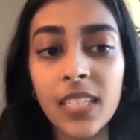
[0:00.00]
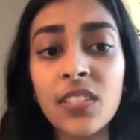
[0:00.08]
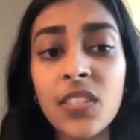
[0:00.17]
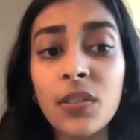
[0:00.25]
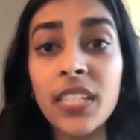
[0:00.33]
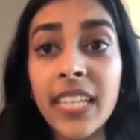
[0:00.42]

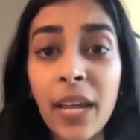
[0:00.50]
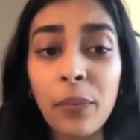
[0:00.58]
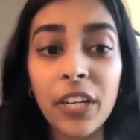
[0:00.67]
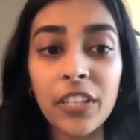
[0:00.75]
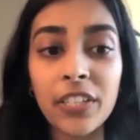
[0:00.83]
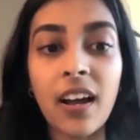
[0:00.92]
So, today we
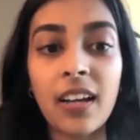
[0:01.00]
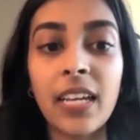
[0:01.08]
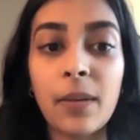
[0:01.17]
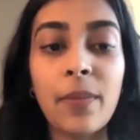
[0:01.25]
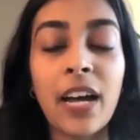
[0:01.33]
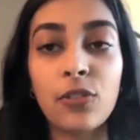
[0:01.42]
are talking
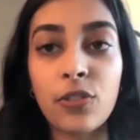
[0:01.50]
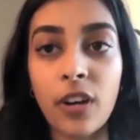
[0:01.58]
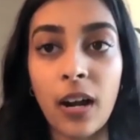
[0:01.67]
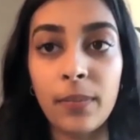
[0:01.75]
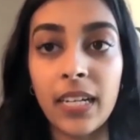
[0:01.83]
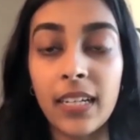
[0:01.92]
about
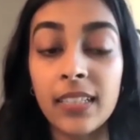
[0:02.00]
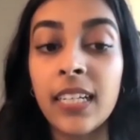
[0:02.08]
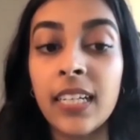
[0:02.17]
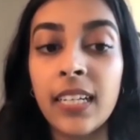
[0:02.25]
trauma,